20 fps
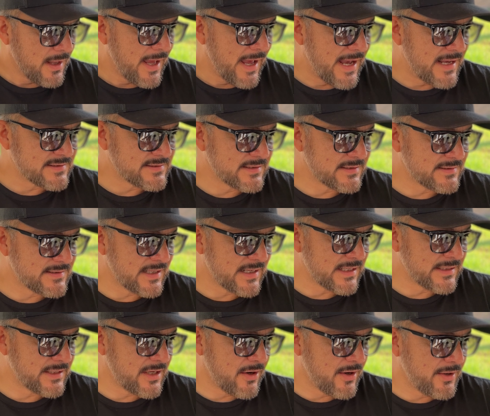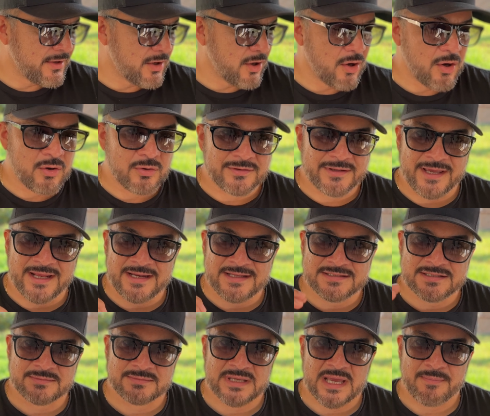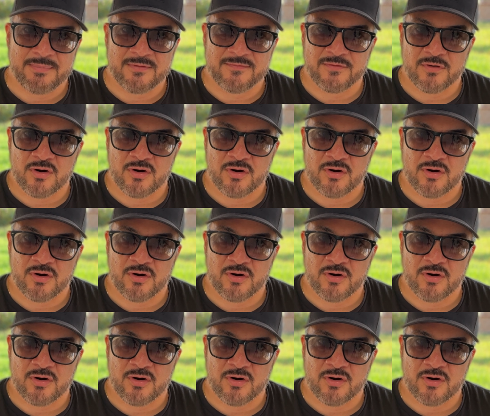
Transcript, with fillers: As a secondary note, getting some type of